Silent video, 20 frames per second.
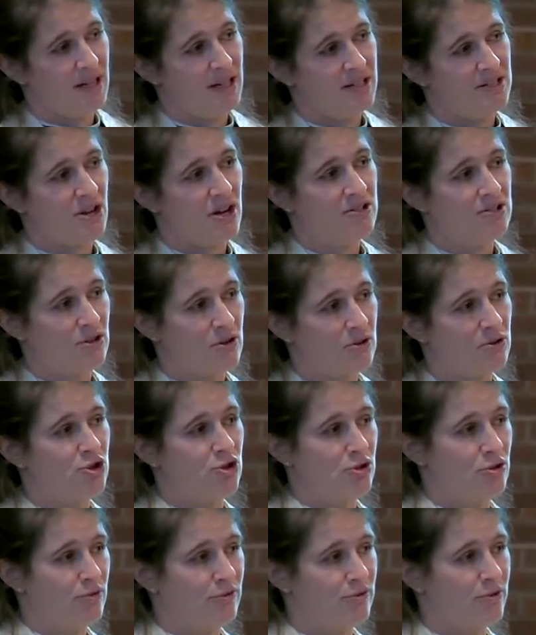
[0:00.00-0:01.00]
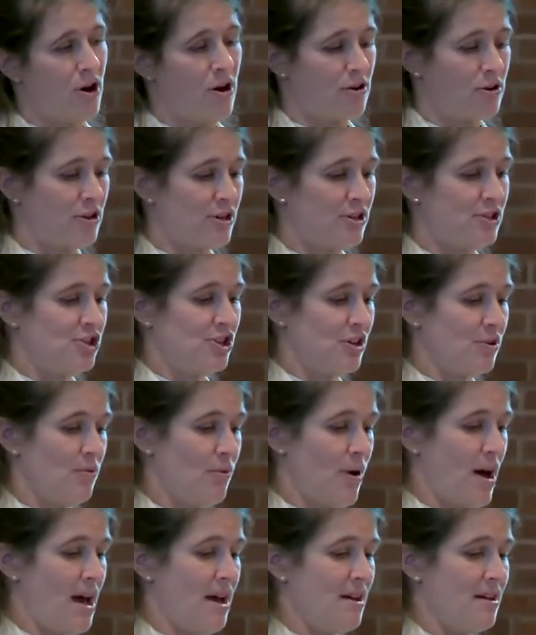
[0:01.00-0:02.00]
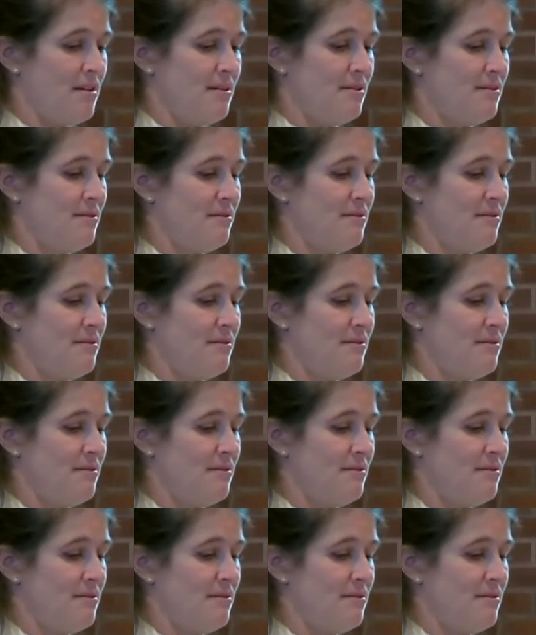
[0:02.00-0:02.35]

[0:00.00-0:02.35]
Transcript: It's also true for our Christian way,